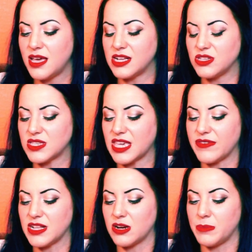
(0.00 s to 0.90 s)
and just give
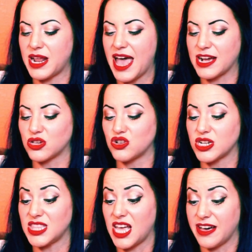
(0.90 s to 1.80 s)
it a little bit of extra
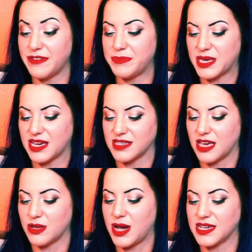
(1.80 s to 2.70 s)
love, because
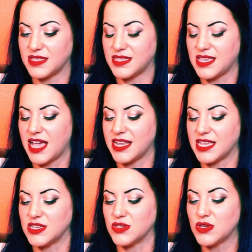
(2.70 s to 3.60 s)
otherwise this set
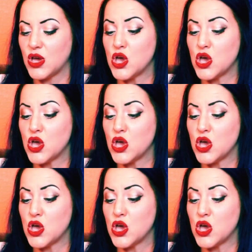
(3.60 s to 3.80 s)
is